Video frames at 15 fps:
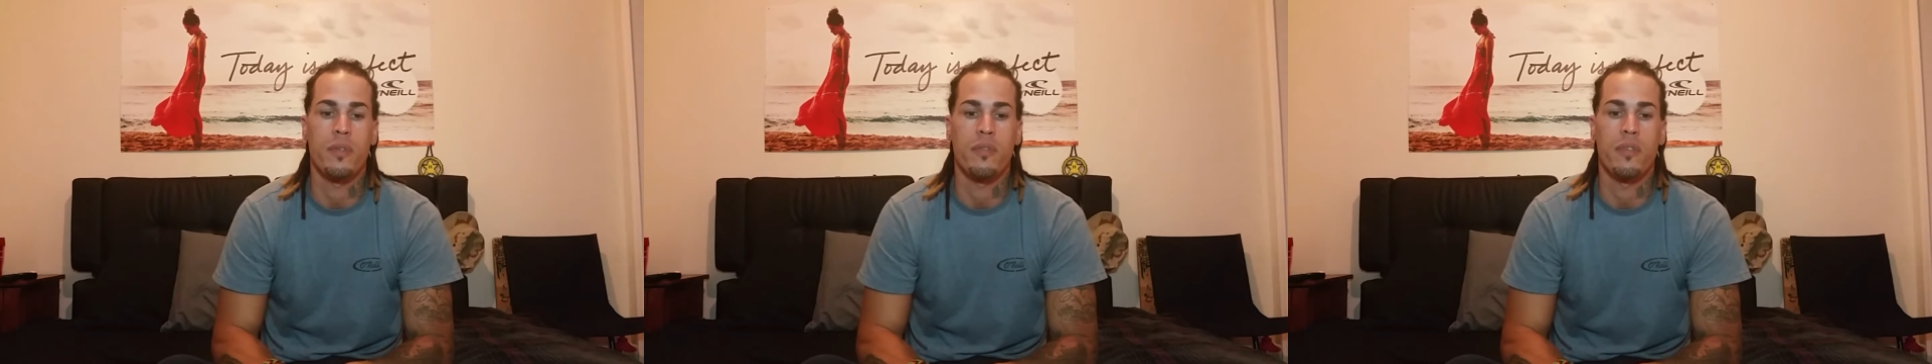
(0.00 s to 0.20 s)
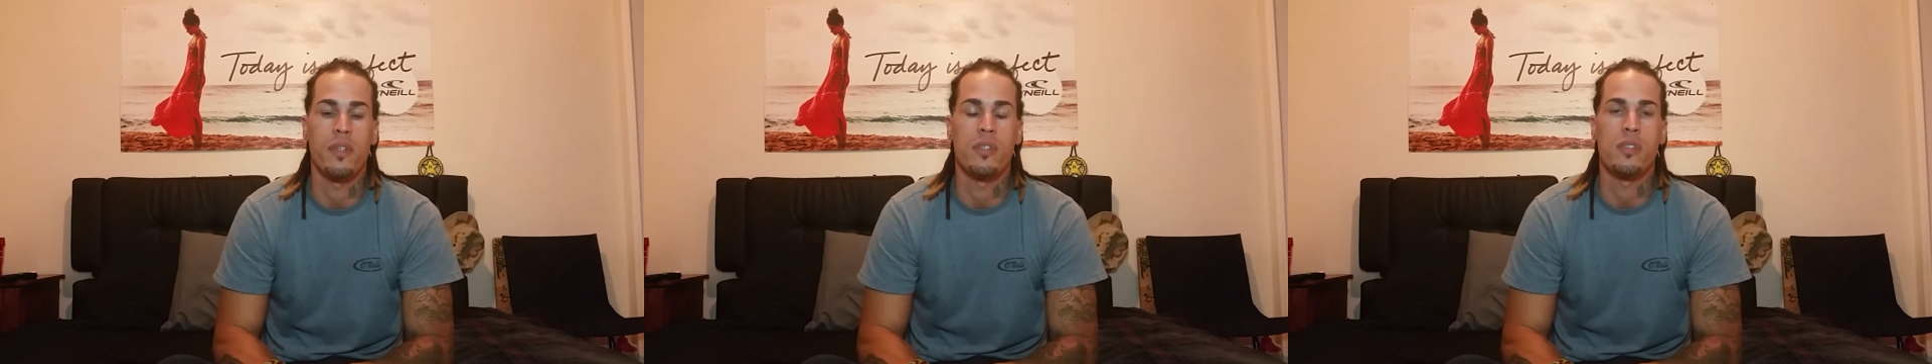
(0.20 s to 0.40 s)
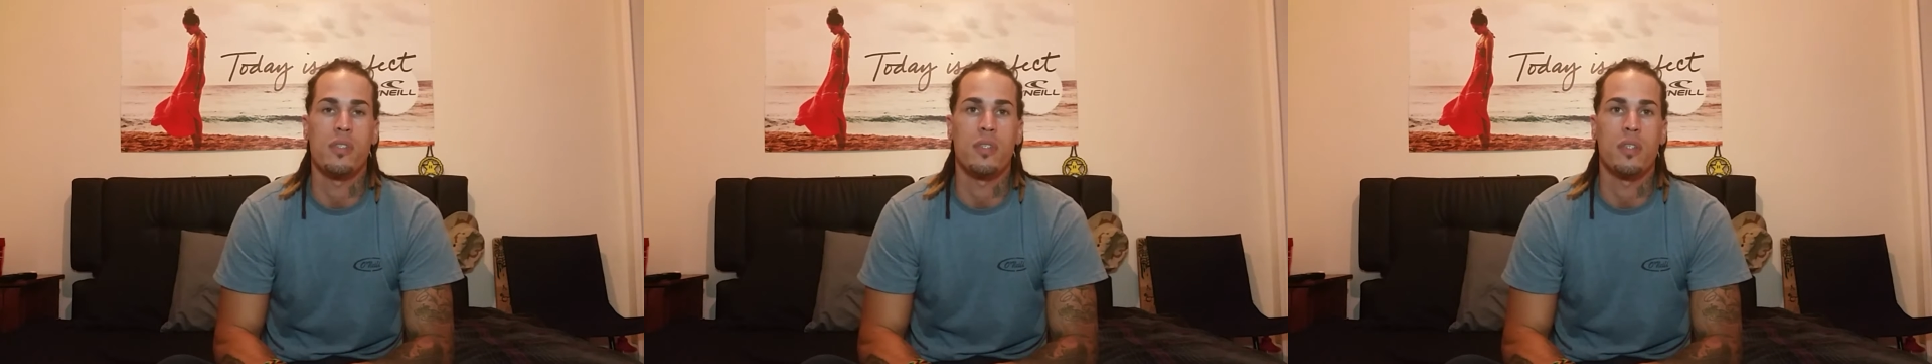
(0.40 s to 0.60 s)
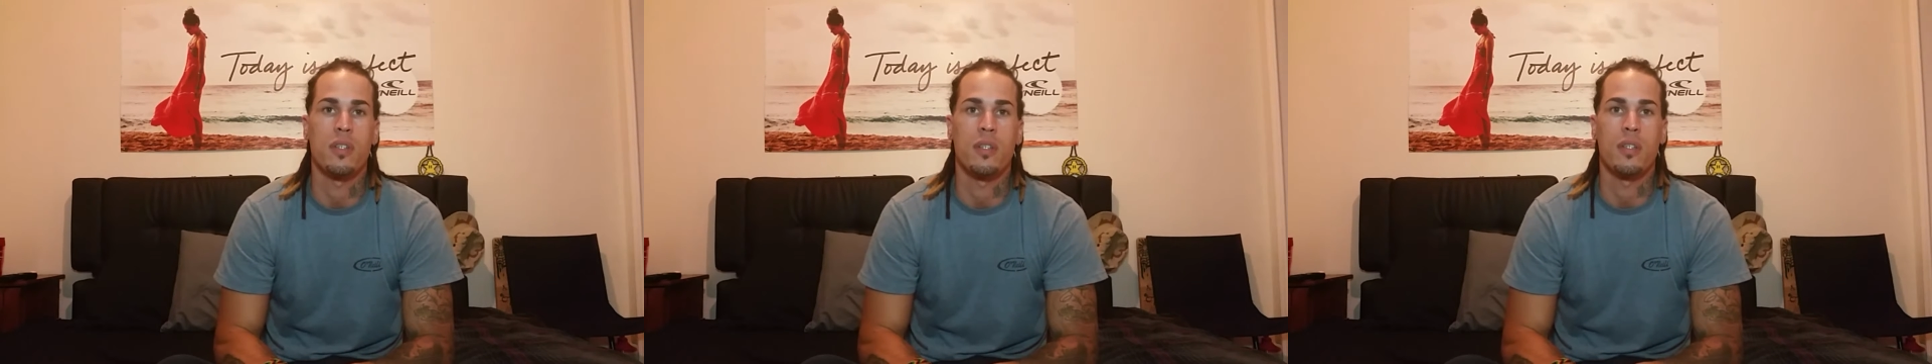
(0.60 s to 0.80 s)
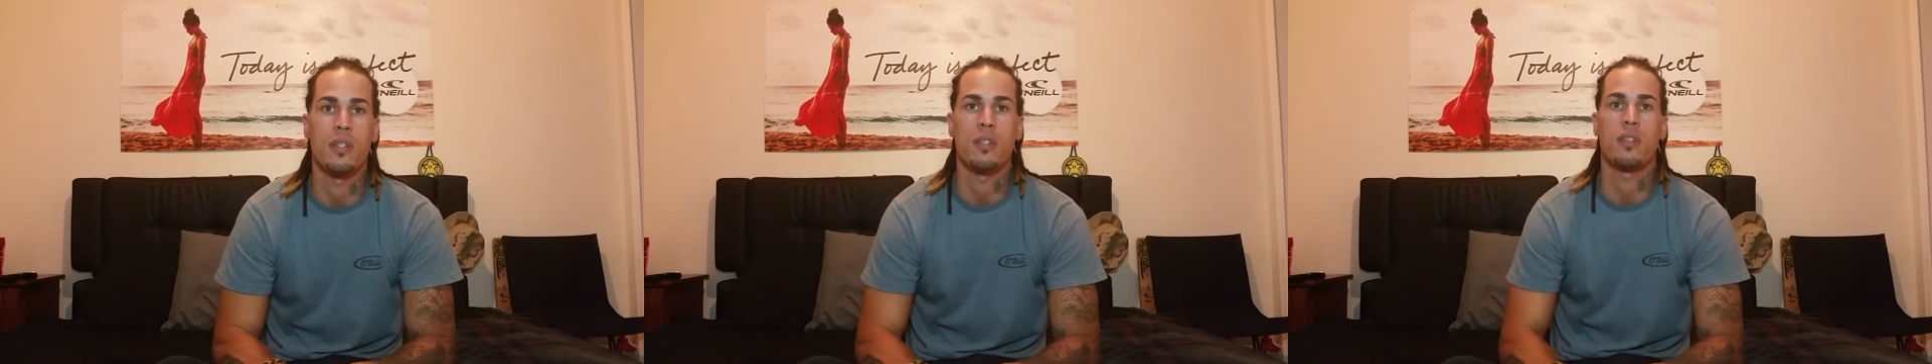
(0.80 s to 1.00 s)
friend, she
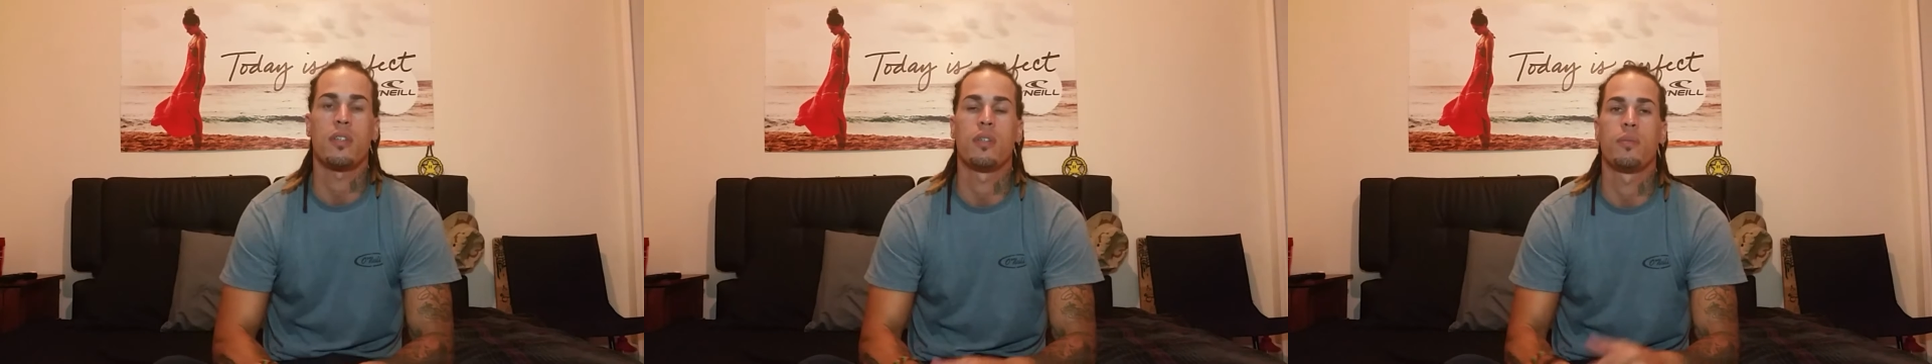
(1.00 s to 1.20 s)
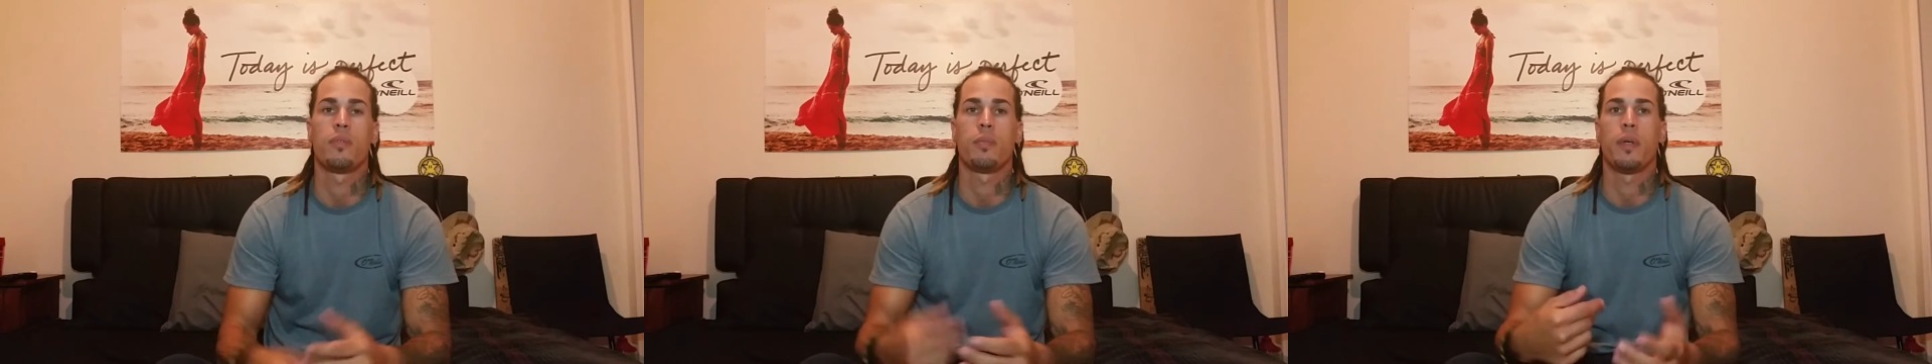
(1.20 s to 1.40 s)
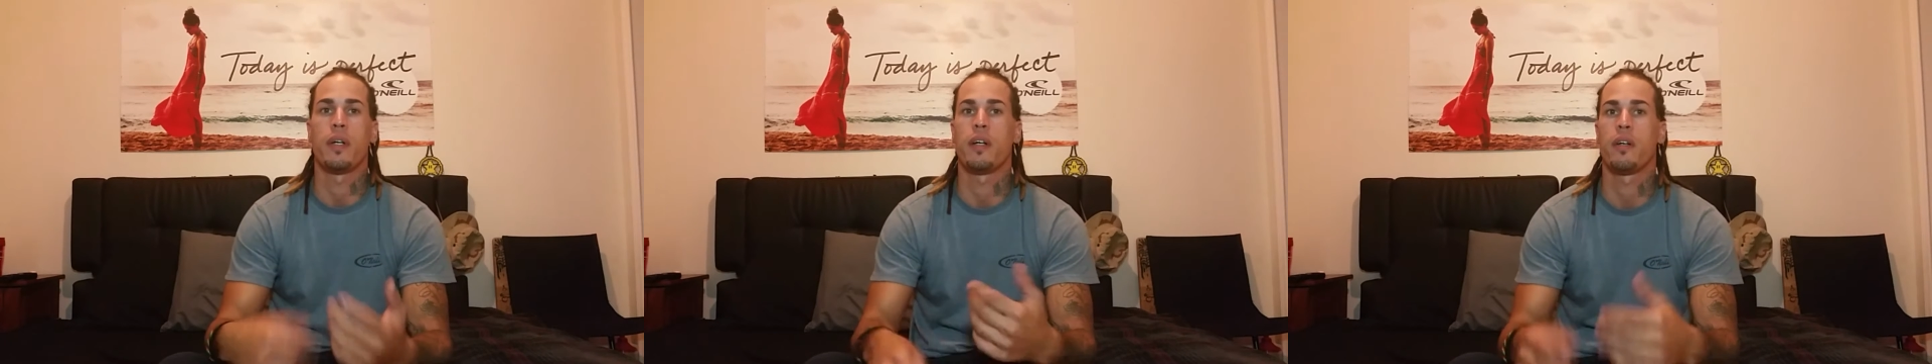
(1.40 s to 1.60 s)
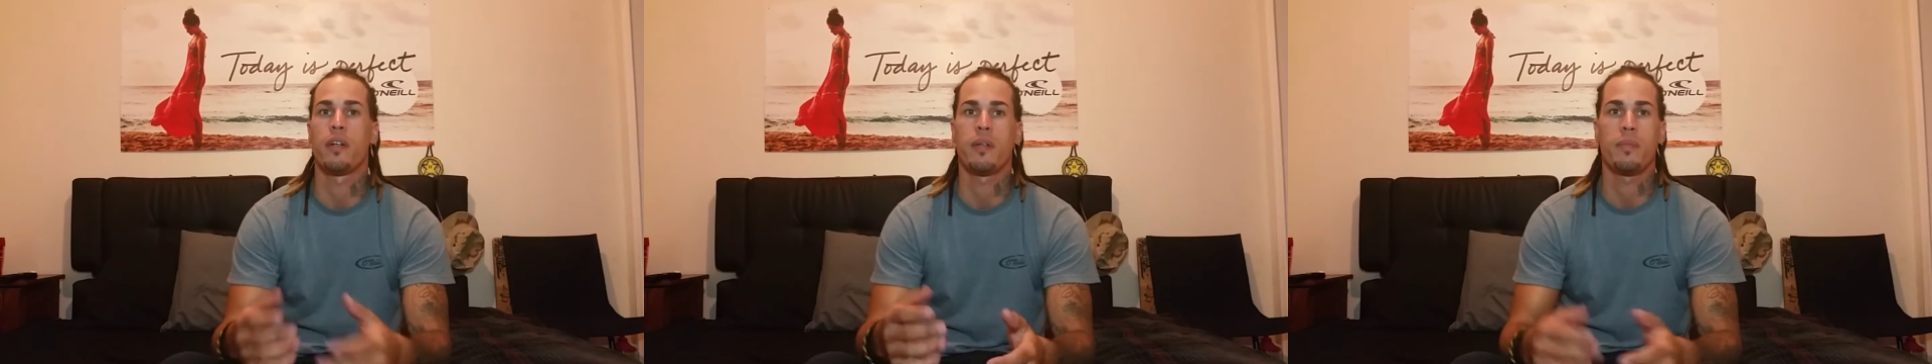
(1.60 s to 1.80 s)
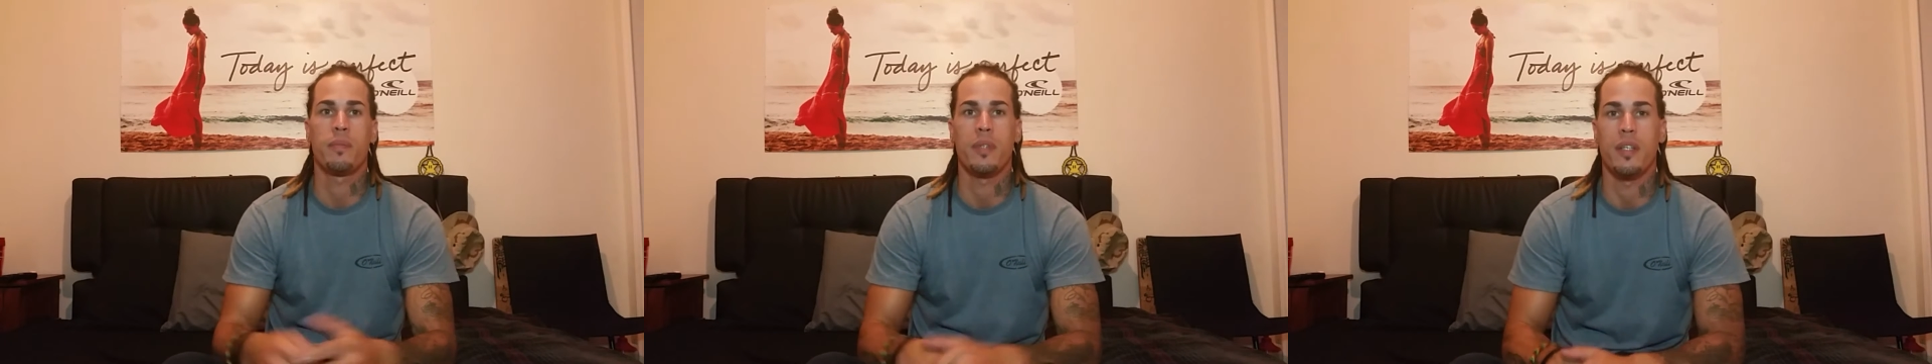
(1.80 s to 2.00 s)
combs my hair up